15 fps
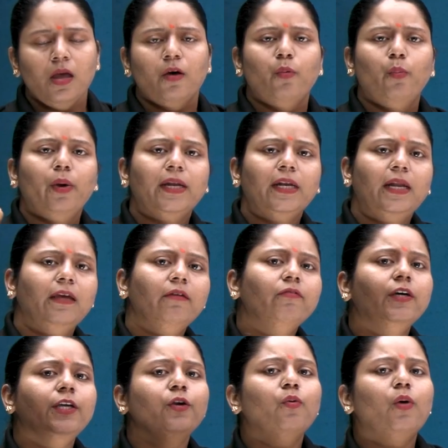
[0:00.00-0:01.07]

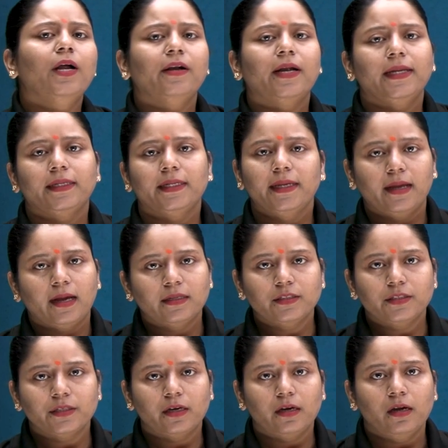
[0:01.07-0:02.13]
whenever you are writing
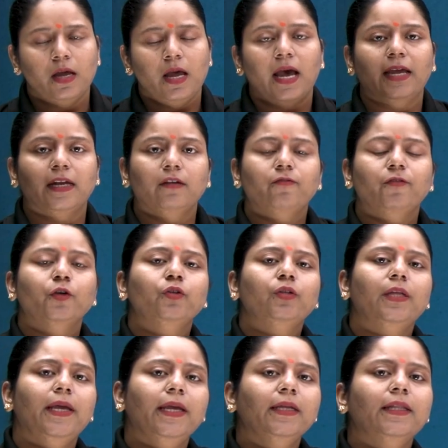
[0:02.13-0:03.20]
answer, and if you
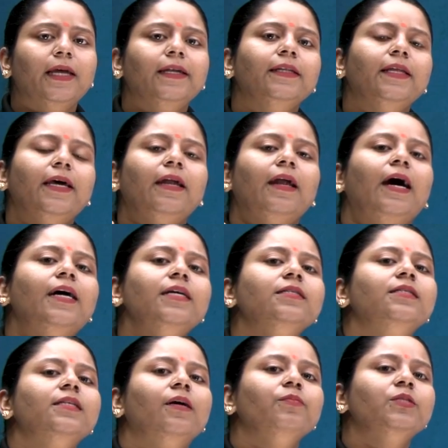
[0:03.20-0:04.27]
think that there are
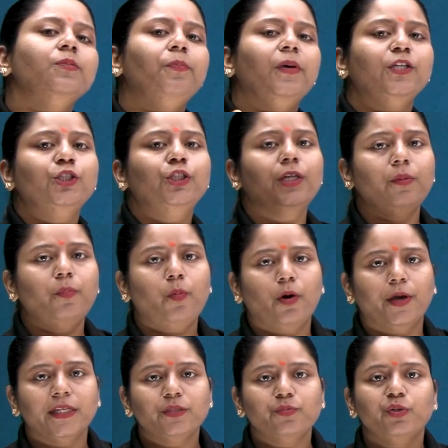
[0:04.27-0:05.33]
some special
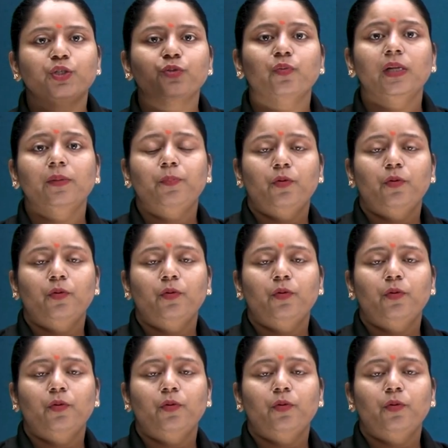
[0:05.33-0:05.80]
points which will